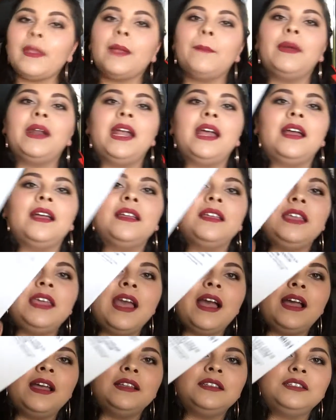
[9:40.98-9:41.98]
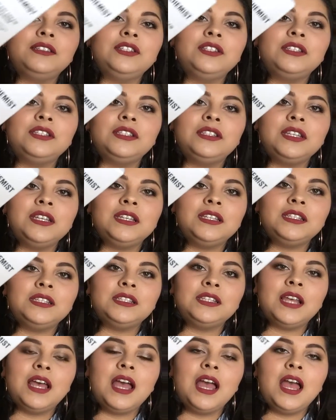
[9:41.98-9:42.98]
But yeah, it's just this,
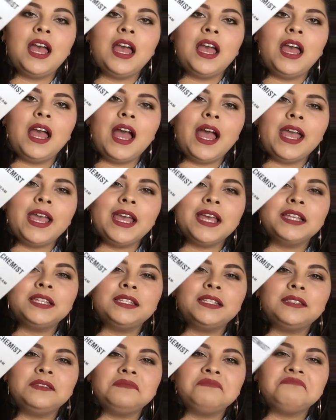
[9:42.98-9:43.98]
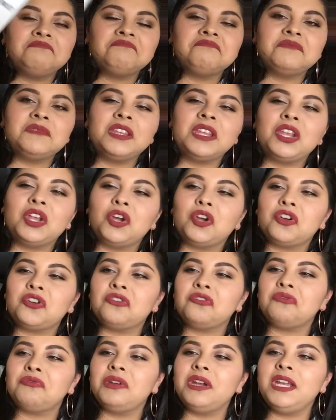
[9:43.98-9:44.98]
I guess,
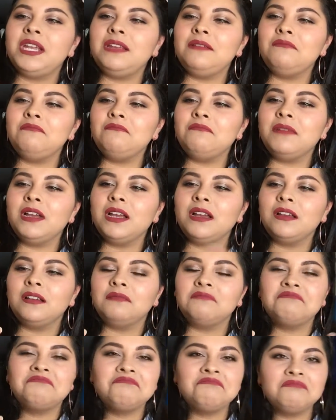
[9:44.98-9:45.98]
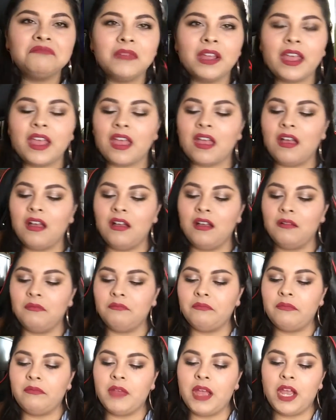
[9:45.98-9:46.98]
cream,
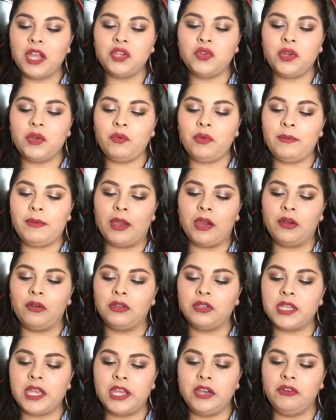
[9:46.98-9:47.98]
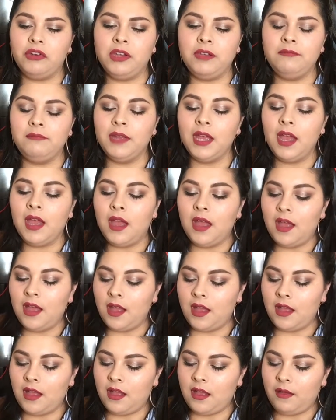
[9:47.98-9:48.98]
Hydra-Repair Day Cream.
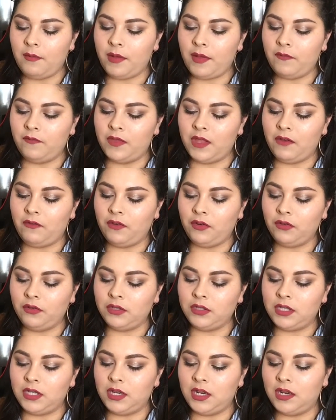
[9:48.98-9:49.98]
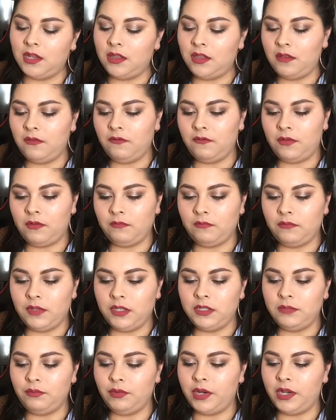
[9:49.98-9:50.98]
I've never seen anything from
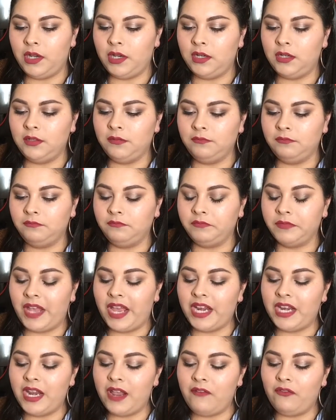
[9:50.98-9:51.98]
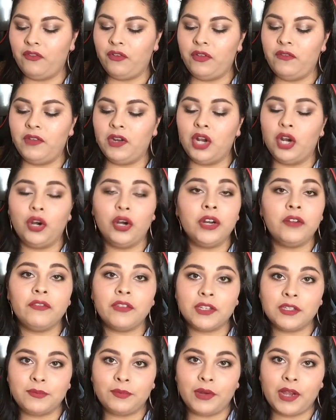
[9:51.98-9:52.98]
this brand. I've never even heard of
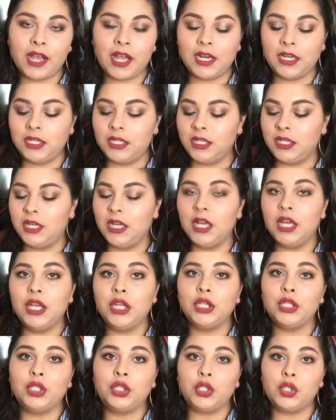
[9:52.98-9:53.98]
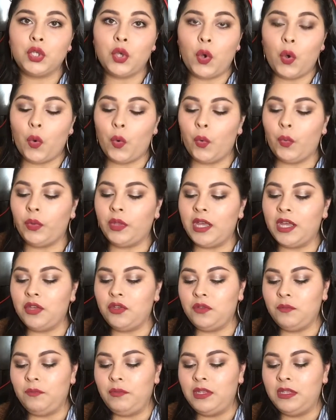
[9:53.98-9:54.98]
this brand, so that
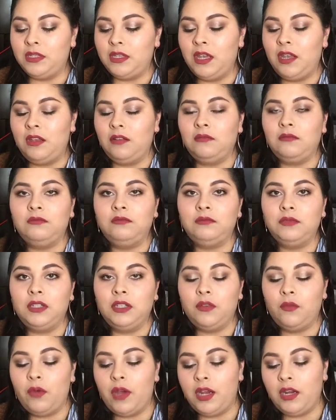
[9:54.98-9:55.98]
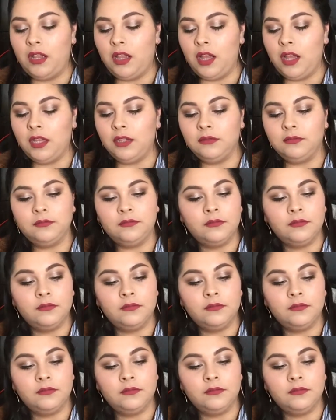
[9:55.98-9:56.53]
should be saying quite a lot.